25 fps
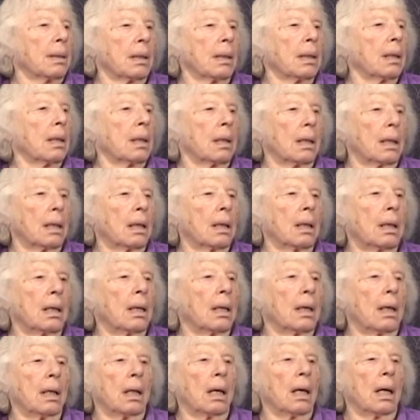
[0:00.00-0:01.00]
On the
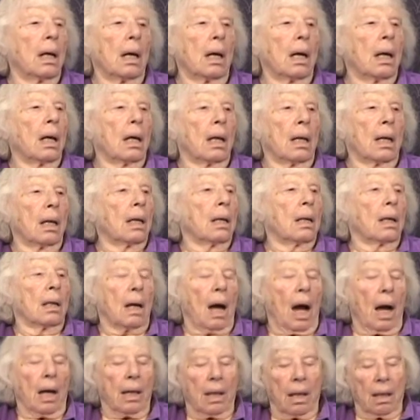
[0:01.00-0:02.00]
paper, and then you...
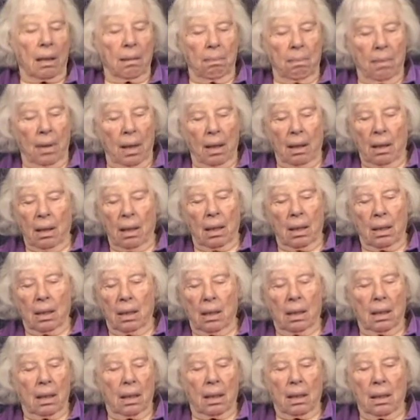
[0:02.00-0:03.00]
I got married
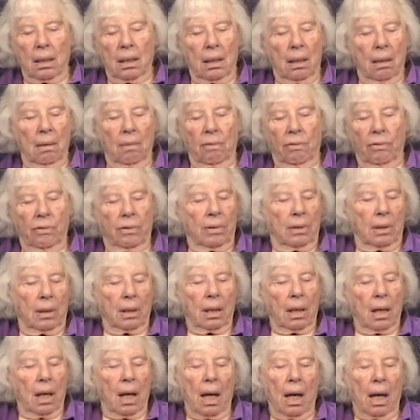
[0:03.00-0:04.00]
in nineteen
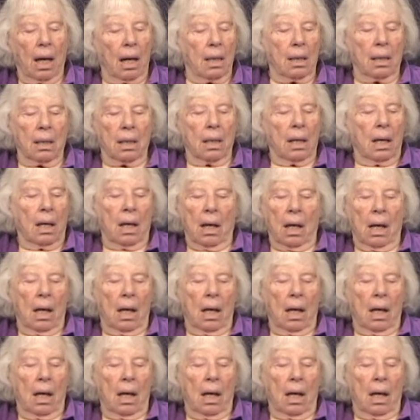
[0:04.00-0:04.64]
forty-eight. forty-eight.